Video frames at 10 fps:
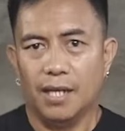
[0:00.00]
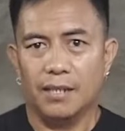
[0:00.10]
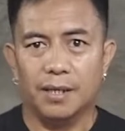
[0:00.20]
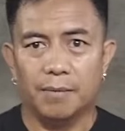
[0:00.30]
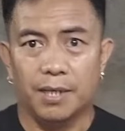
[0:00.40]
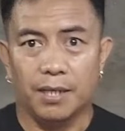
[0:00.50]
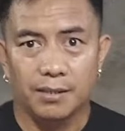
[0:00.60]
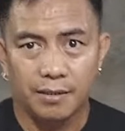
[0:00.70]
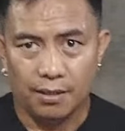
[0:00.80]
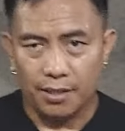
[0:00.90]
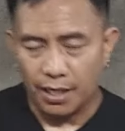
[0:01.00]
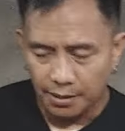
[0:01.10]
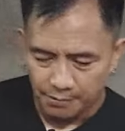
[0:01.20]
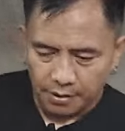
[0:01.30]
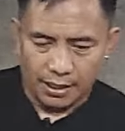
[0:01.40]
Same thing, okay?
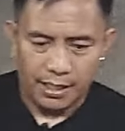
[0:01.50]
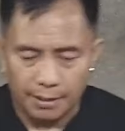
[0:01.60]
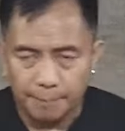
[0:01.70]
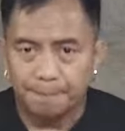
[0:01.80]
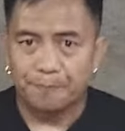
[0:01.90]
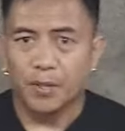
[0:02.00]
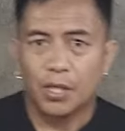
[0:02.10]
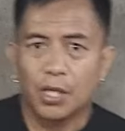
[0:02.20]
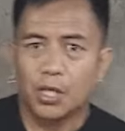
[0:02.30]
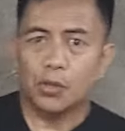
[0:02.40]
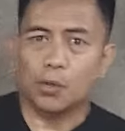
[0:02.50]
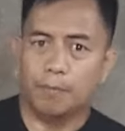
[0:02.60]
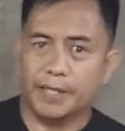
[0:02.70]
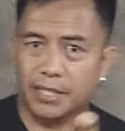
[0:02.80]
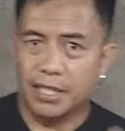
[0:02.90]
Again, so,
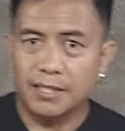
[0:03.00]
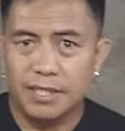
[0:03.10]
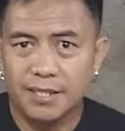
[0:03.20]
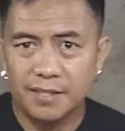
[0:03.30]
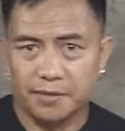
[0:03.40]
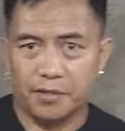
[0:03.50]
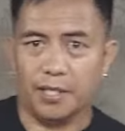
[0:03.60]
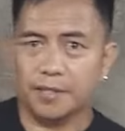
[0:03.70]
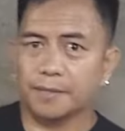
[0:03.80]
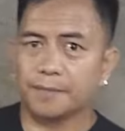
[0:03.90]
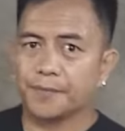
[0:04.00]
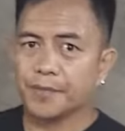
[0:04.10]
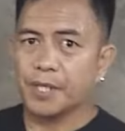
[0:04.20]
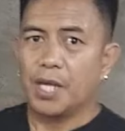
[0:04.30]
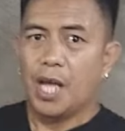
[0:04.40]
but this is the trick.
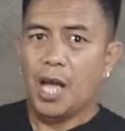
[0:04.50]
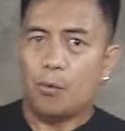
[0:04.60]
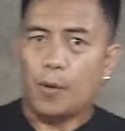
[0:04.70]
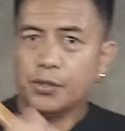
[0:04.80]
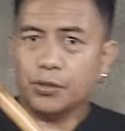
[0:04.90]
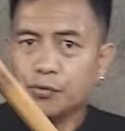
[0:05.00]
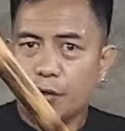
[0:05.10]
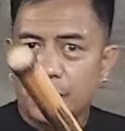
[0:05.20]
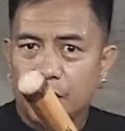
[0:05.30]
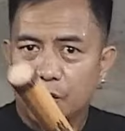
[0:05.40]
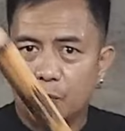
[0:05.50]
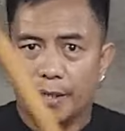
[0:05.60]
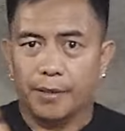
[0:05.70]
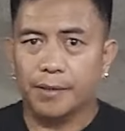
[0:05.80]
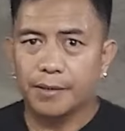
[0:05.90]
I want you to train this
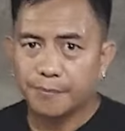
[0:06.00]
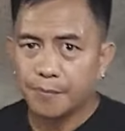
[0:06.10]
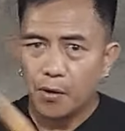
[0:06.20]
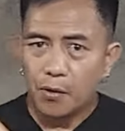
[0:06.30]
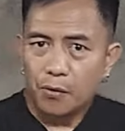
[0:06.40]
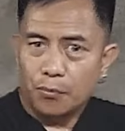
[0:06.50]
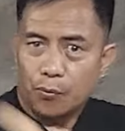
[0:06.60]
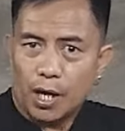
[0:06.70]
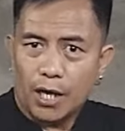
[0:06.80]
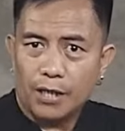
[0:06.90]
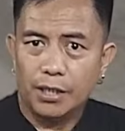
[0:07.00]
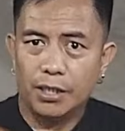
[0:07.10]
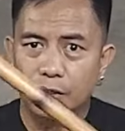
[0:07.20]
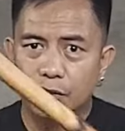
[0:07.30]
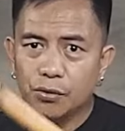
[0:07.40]
one. 1
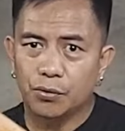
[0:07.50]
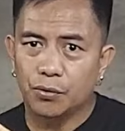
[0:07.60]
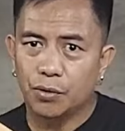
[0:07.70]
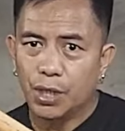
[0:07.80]
and 2.